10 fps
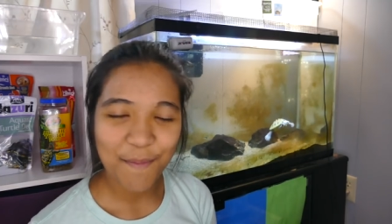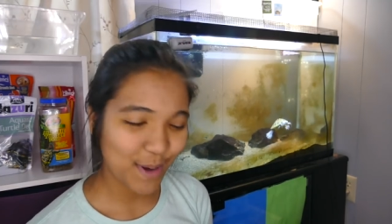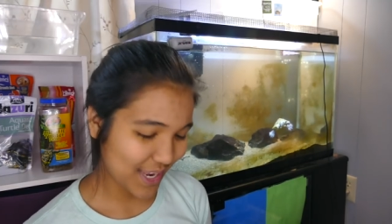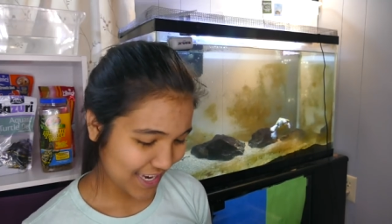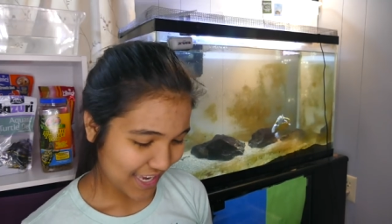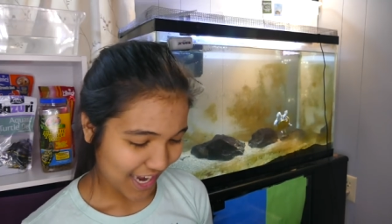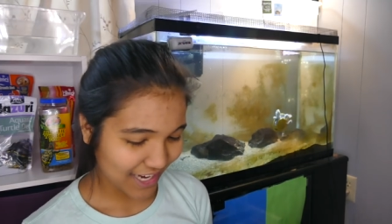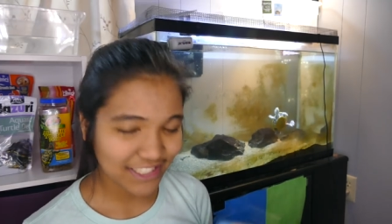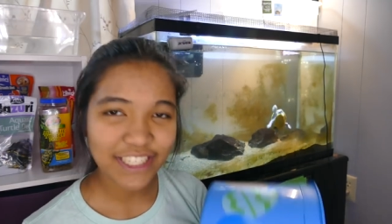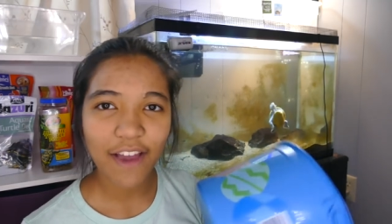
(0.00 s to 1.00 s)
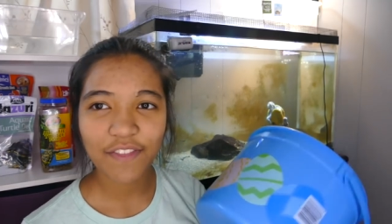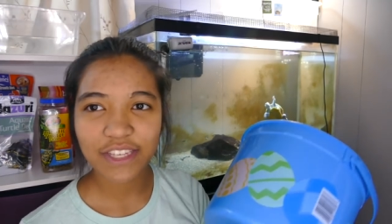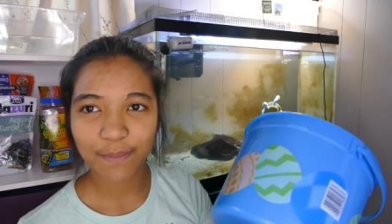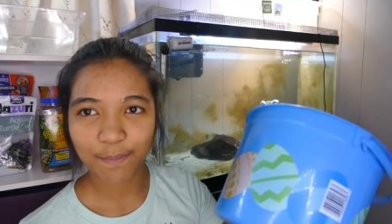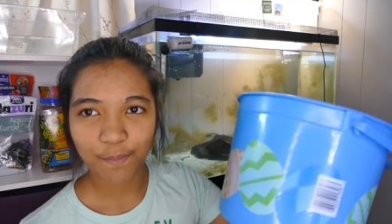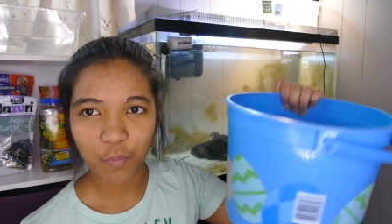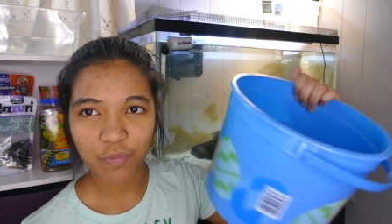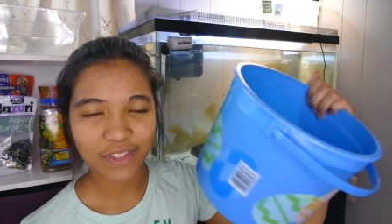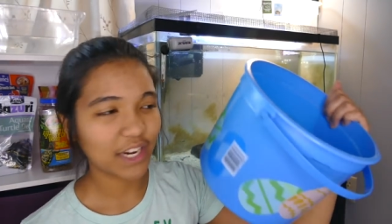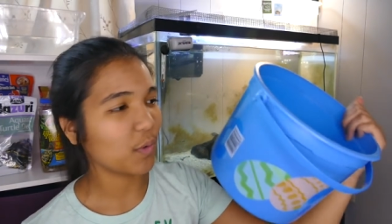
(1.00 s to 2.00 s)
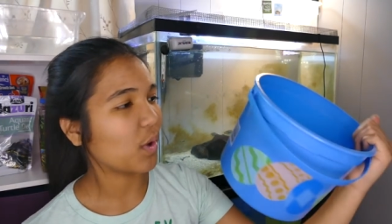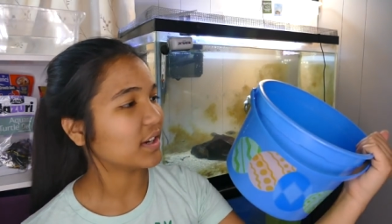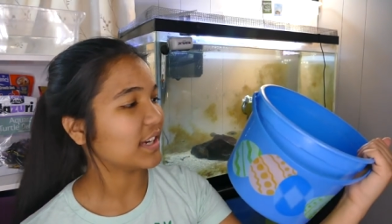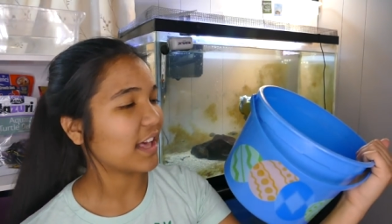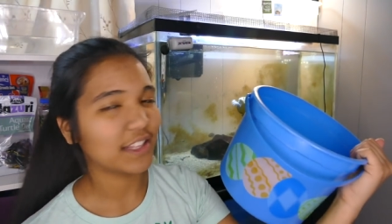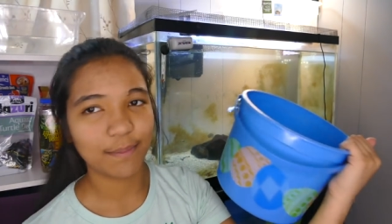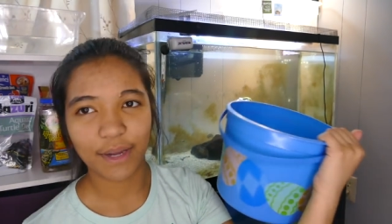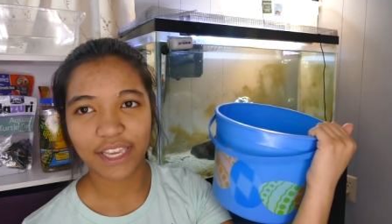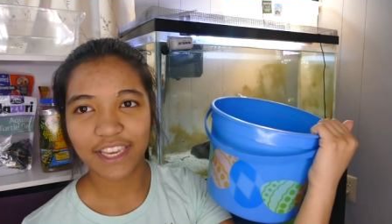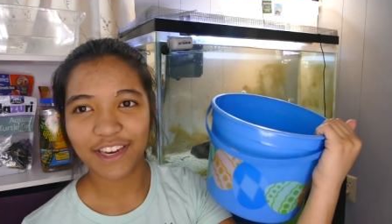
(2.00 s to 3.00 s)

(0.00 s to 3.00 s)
but I just have this like a one gallon bucket